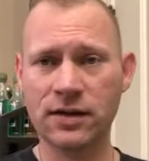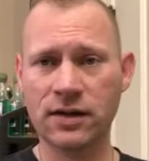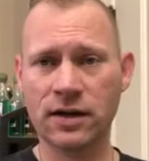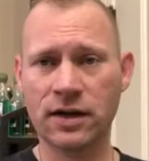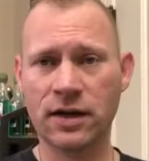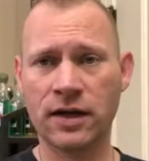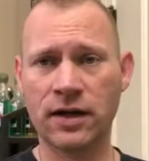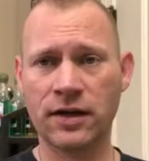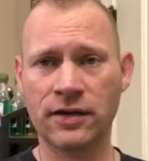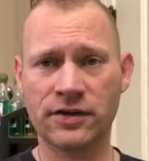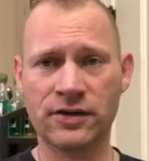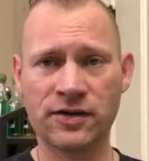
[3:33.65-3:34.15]

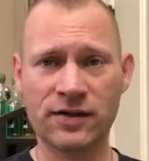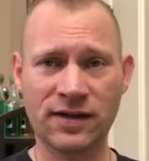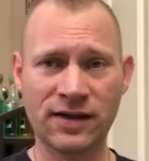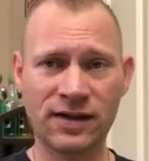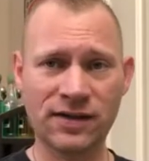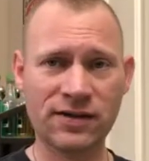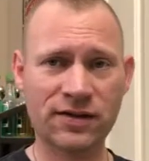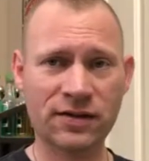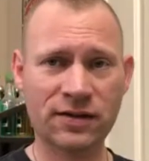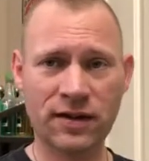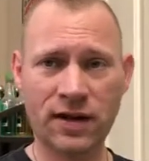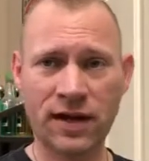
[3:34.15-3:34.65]
So
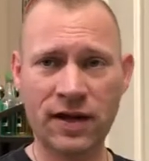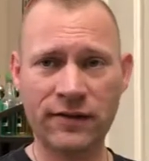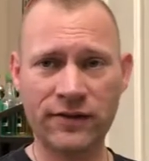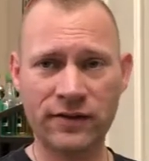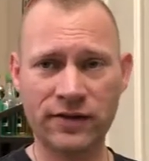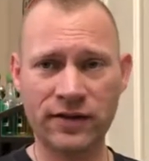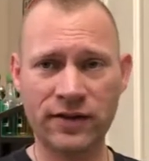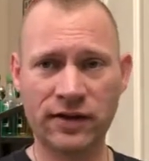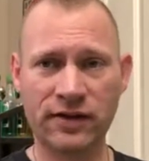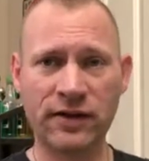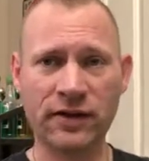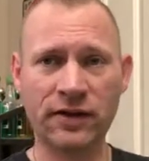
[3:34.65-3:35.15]
these are
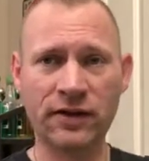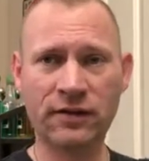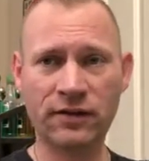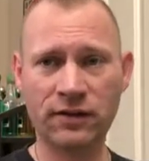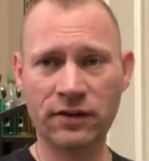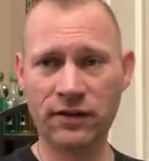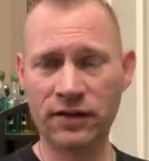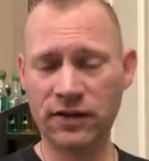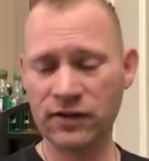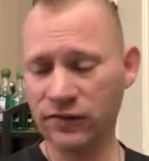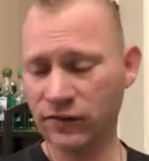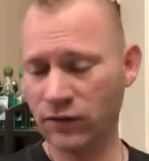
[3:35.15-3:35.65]
obviously,
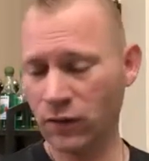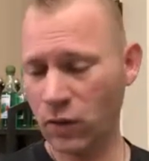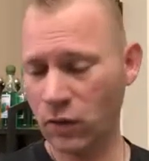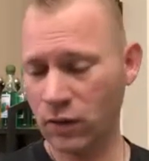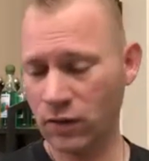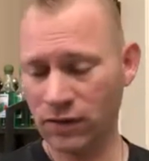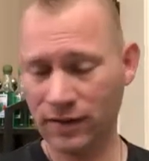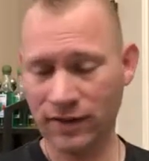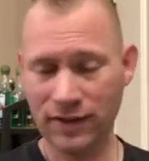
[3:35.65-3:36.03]
these 4